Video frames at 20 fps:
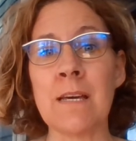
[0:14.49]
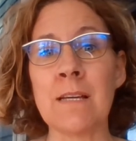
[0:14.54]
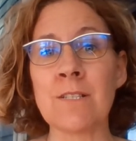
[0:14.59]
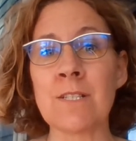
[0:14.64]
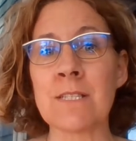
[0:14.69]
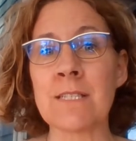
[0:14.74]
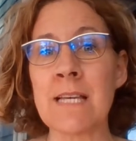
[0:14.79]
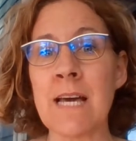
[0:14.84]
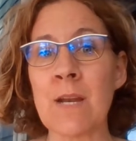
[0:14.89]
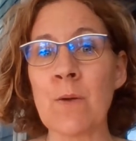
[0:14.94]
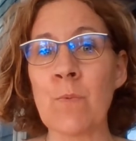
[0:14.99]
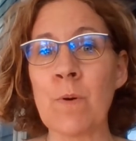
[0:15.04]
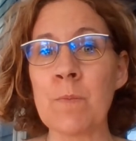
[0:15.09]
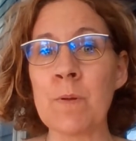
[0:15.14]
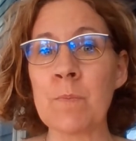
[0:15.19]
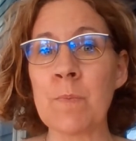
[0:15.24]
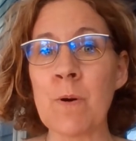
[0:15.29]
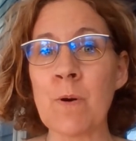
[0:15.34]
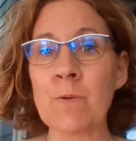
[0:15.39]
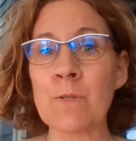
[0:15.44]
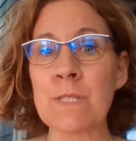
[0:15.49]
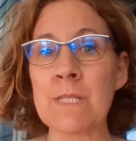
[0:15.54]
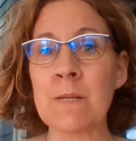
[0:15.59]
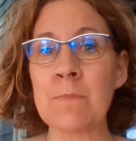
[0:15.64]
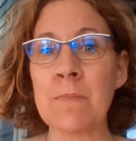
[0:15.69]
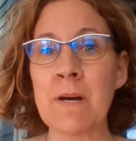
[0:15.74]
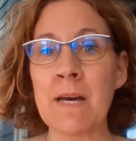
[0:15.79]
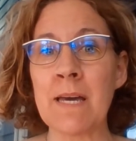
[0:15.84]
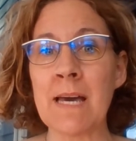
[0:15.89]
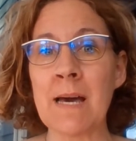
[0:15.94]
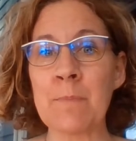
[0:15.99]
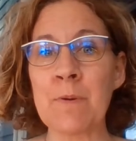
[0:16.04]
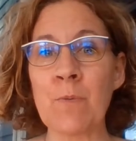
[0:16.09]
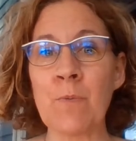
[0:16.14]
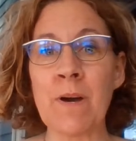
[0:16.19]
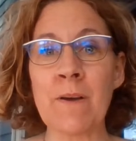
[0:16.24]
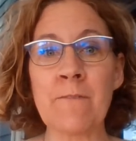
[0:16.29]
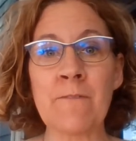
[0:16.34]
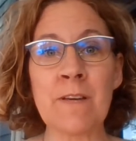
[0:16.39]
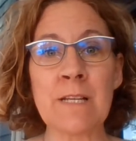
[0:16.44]
Just had a woman post in my Happy
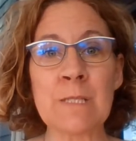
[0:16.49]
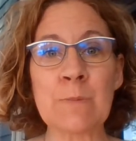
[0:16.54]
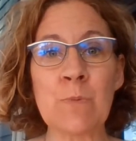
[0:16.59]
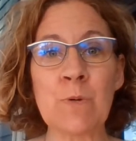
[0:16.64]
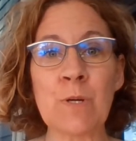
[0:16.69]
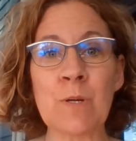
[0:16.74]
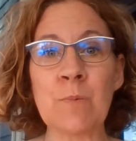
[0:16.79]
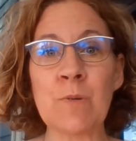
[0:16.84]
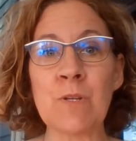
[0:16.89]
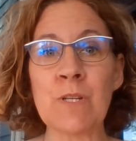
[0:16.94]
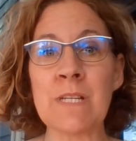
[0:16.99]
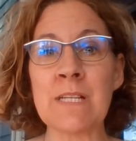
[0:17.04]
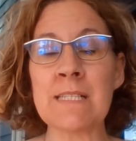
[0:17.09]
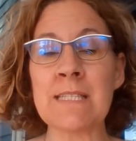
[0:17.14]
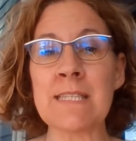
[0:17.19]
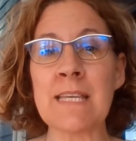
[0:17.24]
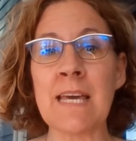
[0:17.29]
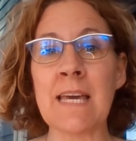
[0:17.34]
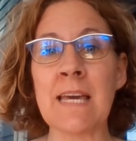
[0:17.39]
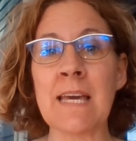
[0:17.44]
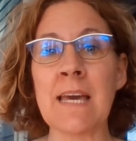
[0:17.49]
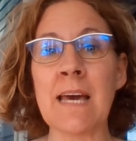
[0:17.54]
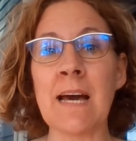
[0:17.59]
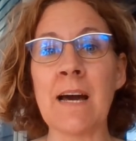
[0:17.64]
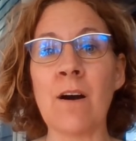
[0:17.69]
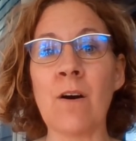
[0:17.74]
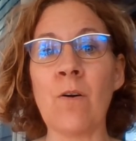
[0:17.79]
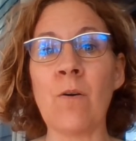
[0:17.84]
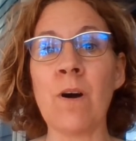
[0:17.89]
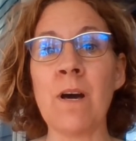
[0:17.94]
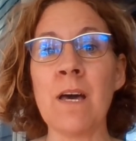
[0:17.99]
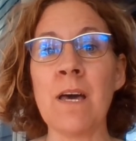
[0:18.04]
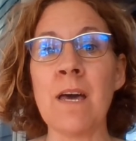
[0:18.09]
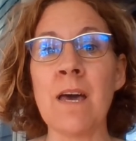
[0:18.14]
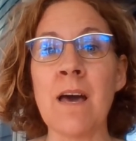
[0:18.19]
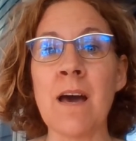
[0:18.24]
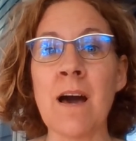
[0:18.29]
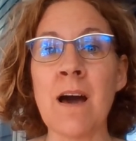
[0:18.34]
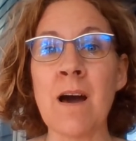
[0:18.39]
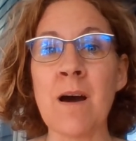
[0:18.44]
Wife Facebook community saying how
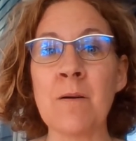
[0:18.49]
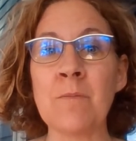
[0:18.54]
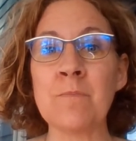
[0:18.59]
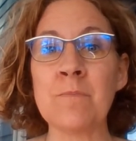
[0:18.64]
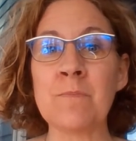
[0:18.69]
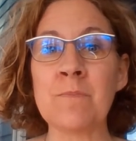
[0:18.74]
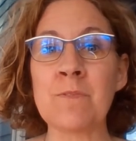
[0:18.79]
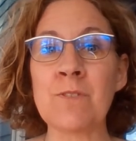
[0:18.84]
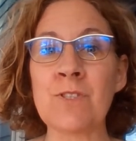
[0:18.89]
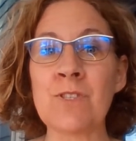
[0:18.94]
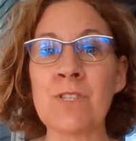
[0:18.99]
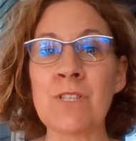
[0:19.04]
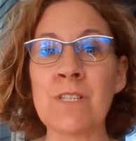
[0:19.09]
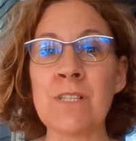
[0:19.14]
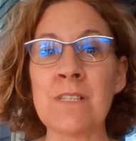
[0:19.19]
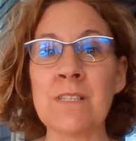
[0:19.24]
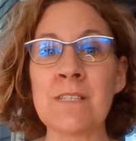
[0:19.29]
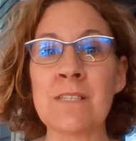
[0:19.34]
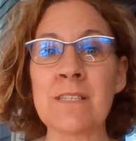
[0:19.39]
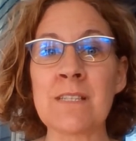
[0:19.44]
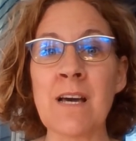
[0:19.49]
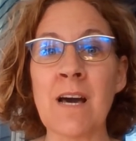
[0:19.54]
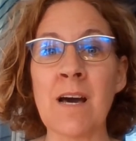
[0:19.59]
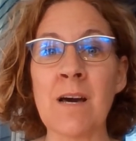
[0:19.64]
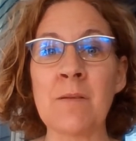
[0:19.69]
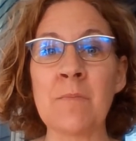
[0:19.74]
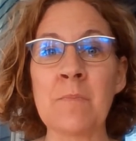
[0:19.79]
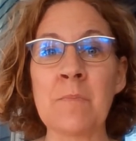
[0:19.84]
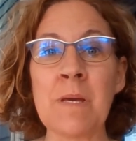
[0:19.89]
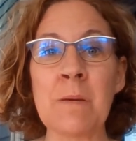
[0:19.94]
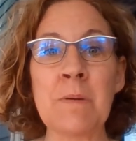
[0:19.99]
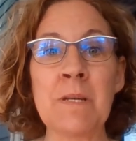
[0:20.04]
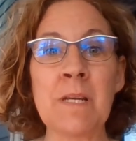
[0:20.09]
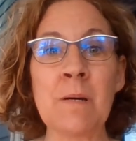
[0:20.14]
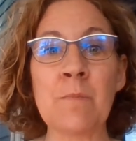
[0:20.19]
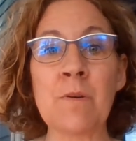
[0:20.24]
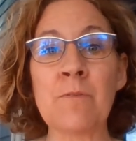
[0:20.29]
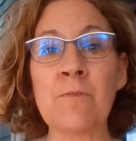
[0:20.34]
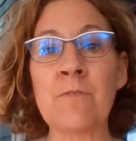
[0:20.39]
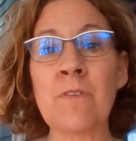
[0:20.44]
she's got baby
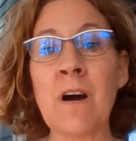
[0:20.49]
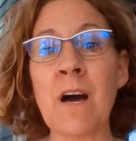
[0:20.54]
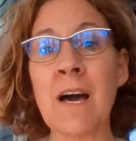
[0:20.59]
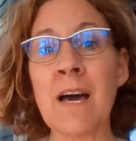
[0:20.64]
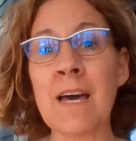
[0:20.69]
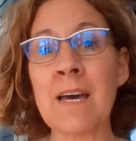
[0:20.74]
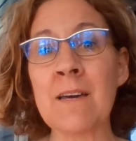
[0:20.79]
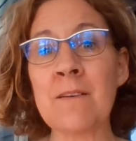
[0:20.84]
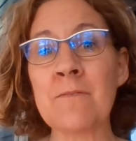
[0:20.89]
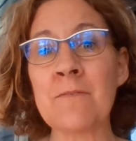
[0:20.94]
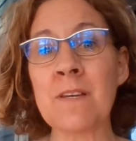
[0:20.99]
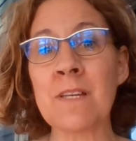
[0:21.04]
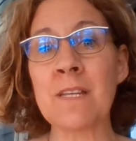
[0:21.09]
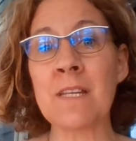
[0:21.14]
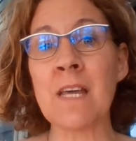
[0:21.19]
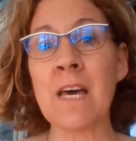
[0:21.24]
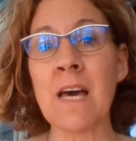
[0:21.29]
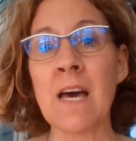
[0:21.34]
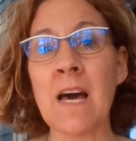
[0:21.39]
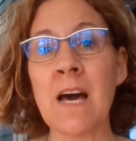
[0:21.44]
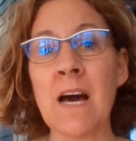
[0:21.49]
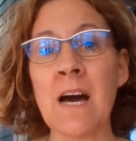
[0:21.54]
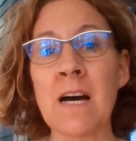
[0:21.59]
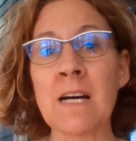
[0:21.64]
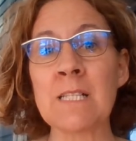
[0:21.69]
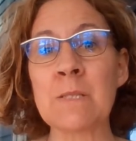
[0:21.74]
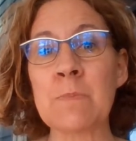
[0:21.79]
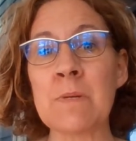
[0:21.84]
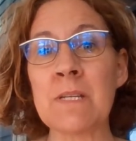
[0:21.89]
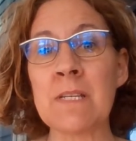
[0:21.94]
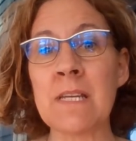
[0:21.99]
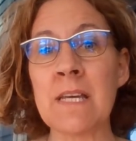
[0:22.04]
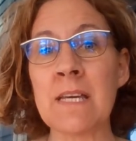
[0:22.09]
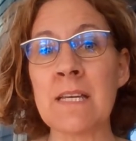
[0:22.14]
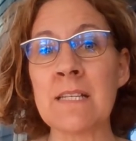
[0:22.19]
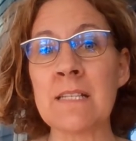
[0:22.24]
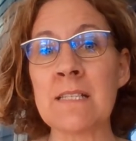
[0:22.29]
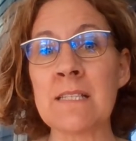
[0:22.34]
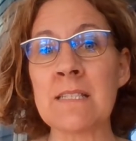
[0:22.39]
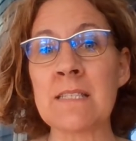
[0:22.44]
number 5 and husband
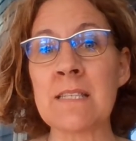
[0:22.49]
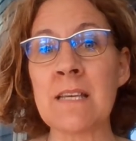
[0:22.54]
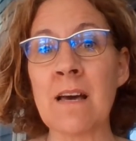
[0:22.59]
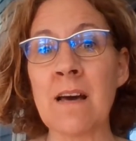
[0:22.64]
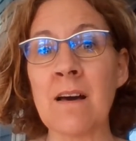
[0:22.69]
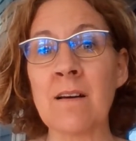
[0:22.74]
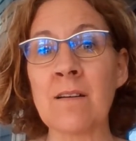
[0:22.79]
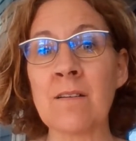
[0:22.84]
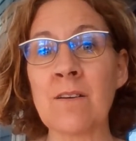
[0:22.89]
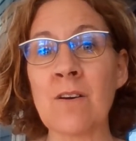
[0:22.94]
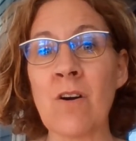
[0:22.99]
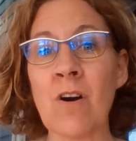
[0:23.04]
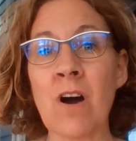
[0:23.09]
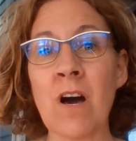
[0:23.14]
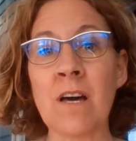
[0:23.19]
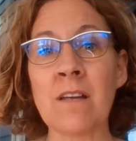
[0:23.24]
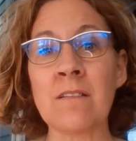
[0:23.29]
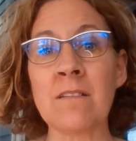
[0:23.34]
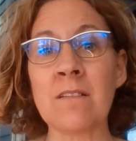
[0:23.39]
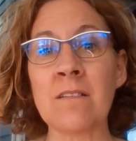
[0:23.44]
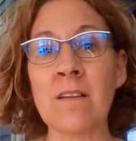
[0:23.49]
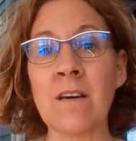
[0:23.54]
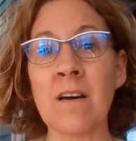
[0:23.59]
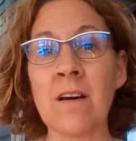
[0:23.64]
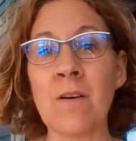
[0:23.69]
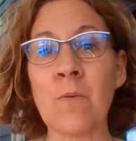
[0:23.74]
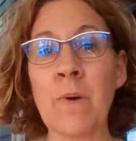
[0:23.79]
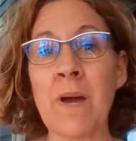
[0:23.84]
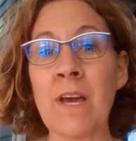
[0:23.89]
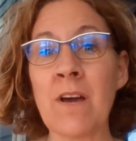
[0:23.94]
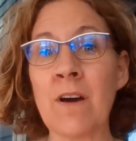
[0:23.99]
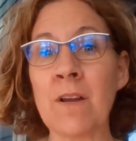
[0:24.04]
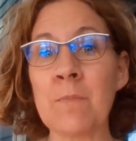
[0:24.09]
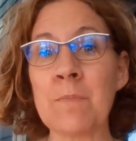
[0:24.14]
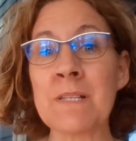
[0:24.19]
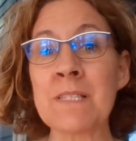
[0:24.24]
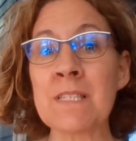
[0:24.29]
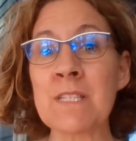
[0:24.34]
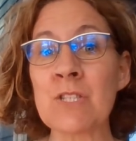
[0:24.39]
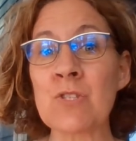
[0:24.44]
is gone away on a
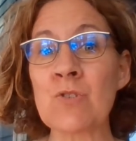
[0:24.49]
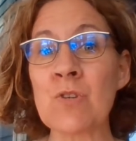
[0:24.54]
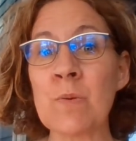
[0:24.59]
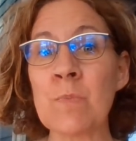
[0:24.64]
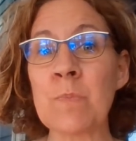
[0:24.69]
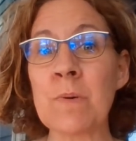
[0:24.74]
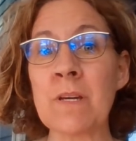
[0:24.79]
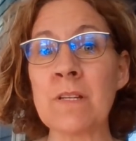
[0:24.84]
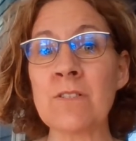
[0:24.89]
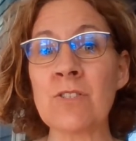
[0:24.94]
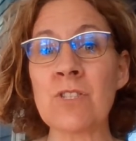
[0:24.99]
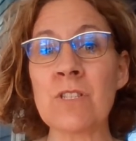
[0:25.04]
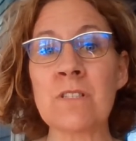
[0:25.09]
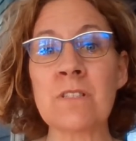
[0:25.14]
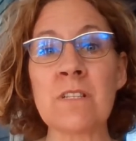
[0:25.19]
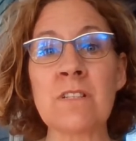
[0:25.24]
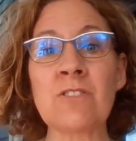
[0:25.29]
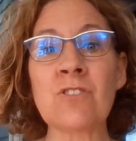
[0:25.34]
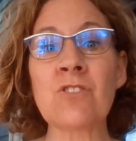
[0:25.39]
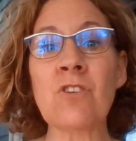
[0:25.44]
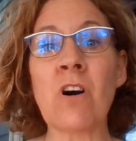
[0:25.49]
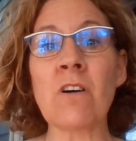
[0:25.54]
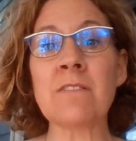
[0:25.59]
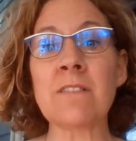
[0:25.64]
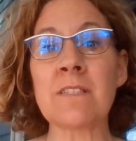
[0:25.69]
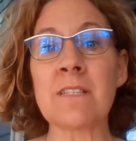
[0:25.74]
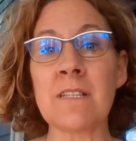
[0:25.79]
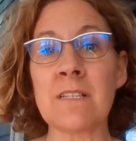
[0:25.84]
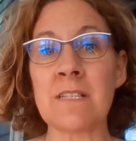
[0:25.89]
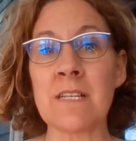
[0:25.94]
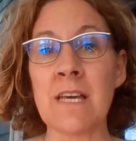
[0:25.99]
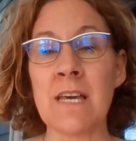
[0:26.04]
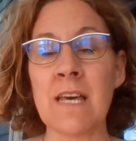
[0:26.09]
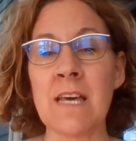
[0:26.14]
business trip and she's exhausted.